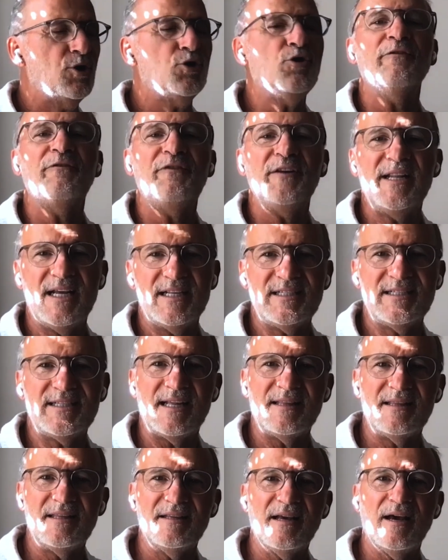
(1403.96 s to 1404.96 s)
confidence
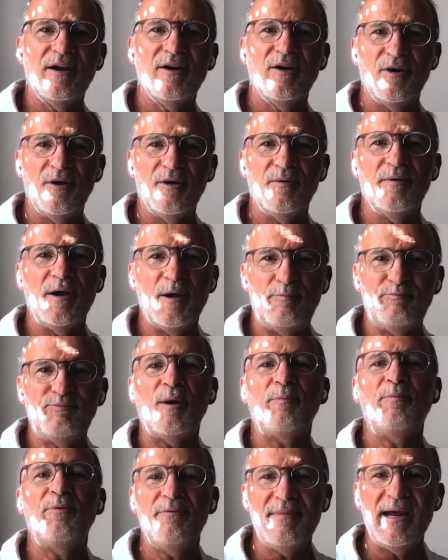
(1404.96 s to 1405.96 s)
that a, a,
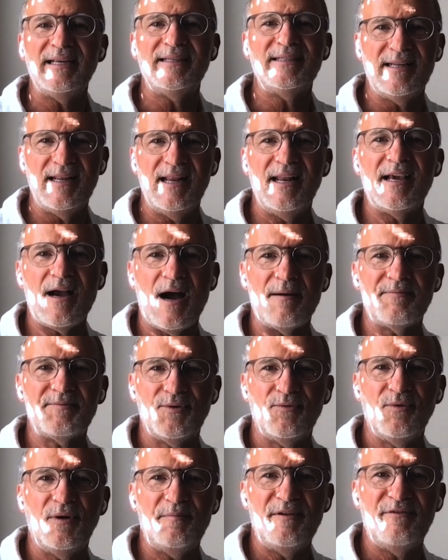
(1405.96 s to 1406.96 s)
proper maintained
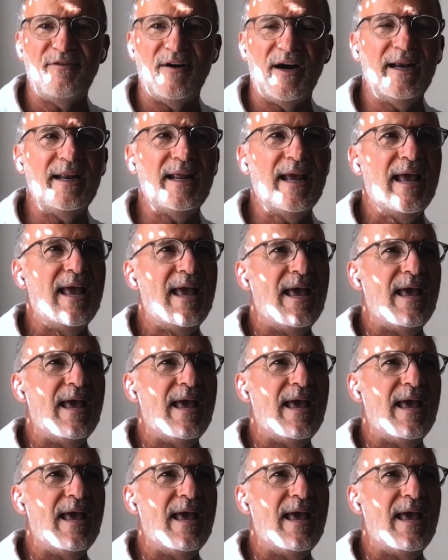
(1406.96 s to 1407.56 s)
helicopter would be fine.